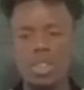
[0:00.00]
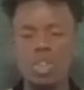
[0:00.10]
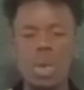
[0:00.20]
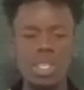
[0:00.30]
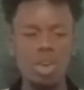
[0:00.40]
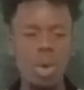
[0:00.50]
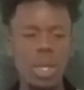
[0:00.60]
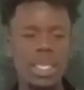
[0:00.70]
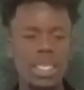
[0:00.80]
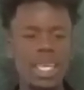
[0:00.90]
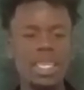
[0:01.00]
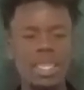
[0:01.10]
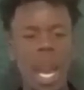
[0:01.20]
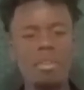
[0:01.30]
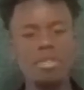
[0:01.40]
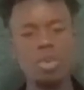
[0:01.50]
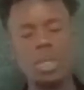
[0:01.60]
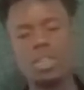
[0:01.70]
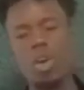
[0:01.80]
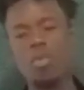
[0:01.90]
so as long as there is high
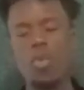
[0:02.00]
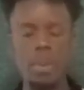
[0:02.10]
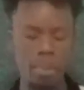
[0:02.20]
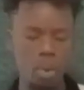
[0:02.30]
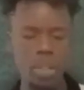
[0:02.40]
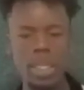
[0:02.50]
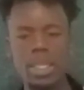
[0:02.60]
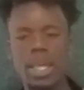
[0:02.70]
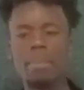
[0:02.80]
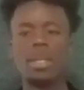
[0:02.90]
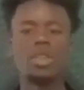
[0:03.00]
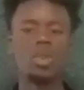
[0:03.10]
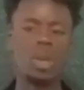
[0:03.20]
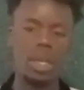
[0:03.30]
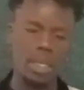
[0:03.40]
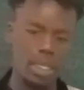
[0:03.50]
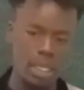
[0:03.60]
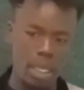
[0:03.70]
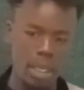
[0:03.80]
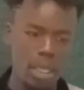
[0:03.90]
frequency of wind blowing in that particular area.
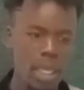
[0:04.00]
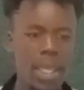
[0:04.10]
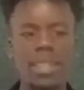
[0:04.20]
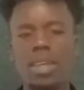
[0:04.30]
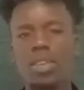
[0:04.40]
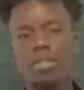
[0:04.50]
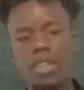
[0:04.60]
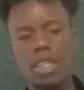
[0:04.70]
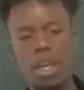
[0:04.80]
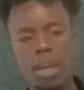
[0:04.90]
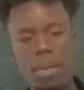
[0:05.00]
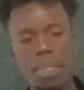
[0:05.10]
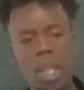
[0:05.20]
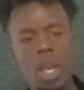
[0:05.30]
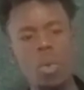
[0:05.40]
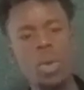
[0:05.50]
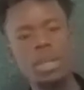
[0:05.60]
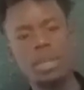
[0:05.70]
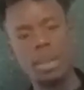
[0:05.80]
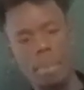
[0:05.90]
In South Africa,
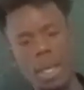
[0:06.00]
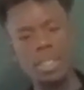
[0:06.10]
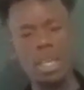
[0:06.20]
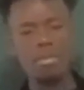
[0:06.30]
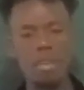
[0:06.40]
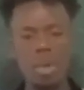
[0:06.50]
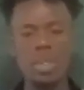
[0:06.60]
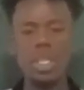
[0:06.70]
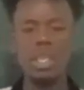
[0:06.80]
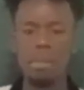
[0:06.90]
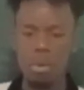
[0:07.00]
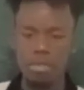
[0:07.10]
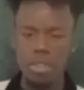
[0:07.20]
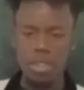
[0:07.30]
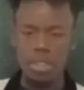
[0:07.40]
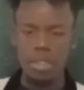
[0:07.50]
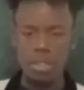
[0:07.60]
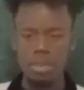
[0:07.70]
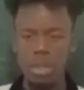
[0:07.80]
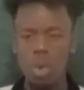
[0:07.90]
wind turbines are found in the
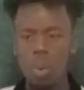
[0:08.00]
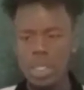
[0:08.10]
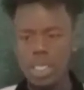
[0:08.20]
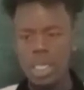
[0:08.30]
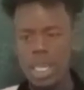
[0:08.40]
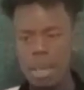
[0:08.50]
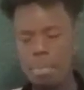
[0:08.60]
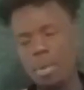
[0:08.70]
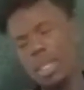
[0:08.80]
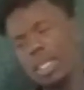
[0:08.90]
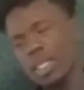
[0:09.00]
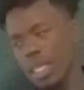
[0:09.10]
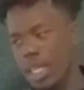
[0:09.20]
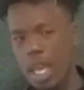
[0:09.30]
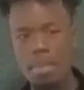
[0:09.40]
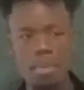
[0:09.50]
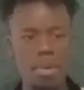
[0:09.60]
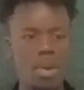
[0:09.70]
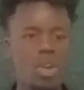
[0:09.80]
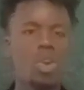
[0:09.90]
provinces Western Cape, Eastern Cape,
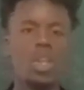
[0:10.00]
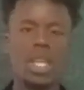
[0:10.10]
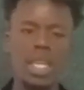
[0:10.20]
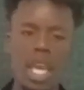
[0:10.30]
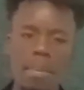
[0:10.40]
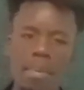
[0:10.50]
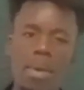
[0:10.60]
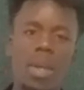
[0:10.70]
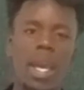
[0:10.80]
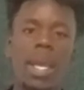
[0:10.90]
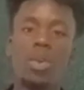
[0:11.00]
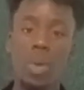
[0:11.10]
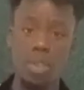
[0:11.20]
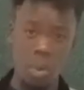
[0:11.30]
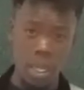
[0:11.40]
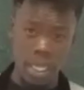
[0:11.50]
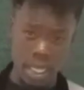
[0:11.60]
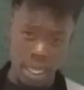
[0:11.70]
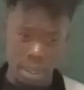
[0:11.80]
Northern Cape, and KwaZulu-Natal.